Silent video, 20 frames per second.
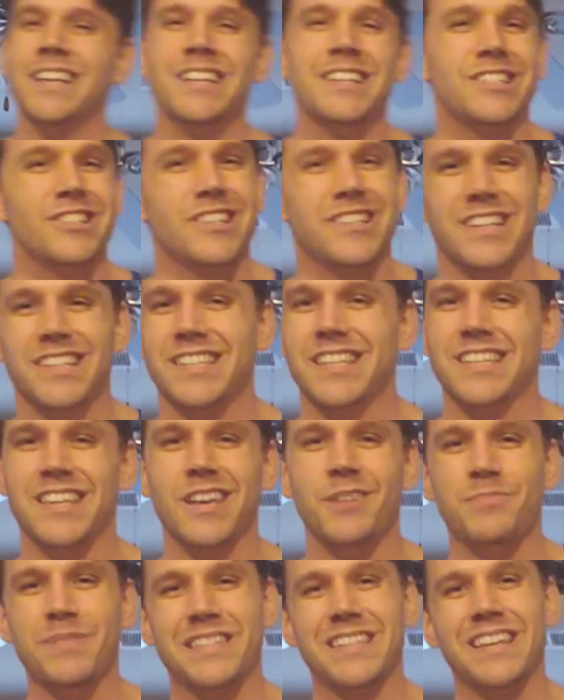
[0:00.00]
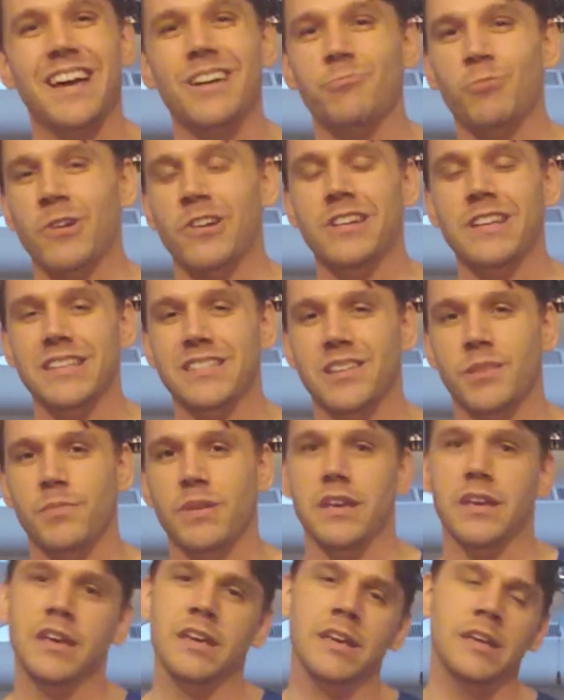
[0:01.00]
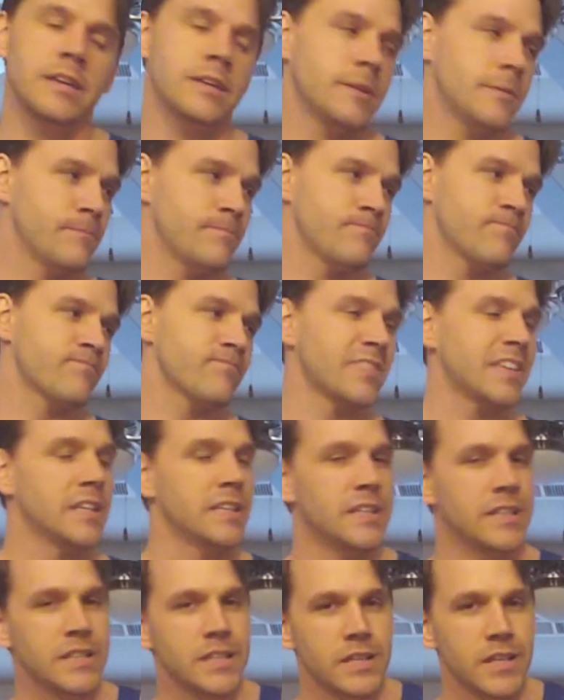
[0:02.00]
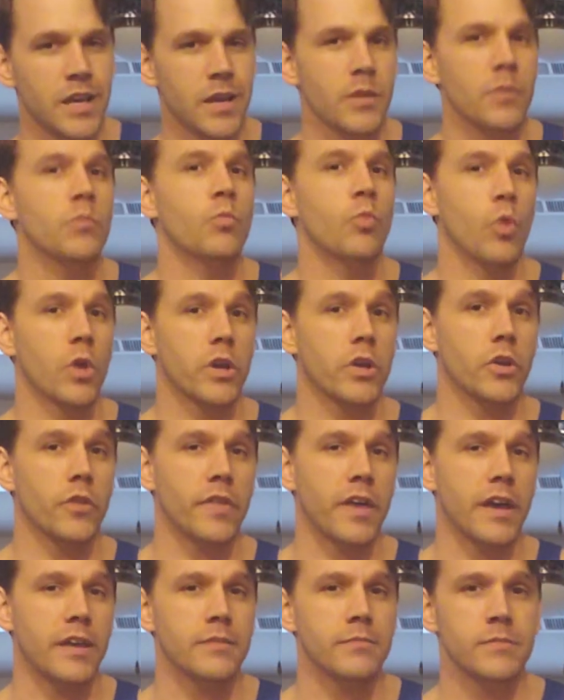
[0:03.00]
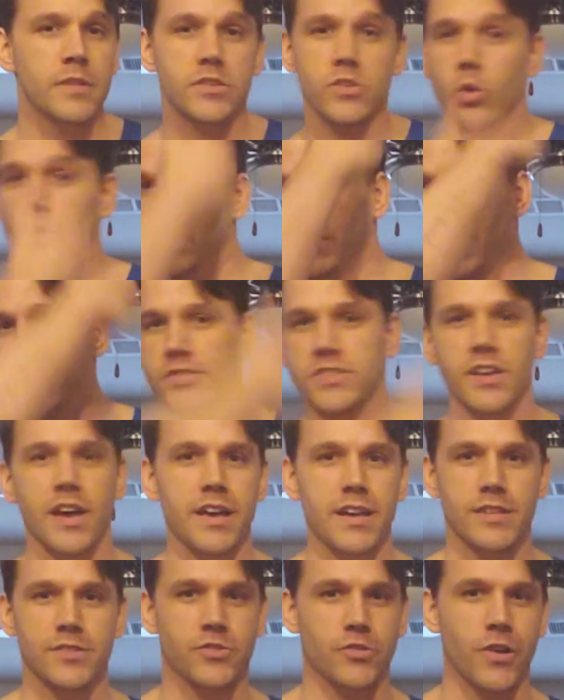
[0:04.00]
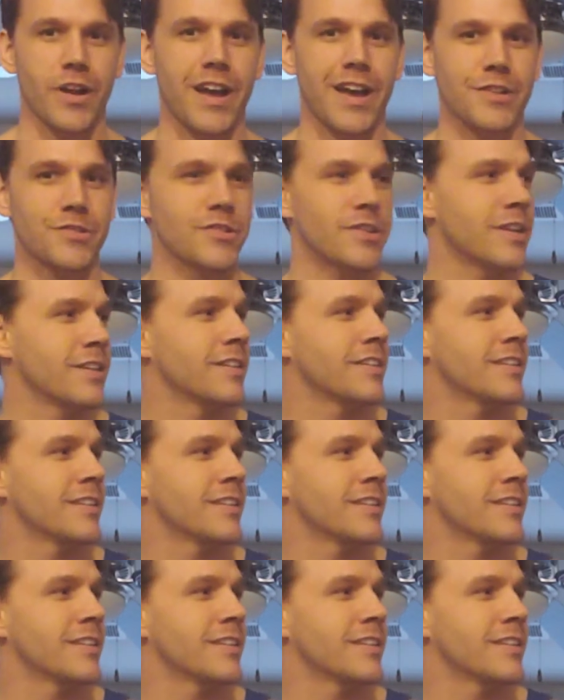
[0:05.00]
It's just because this hip is not where it needs to be. Working on that. This whole left side is trashed.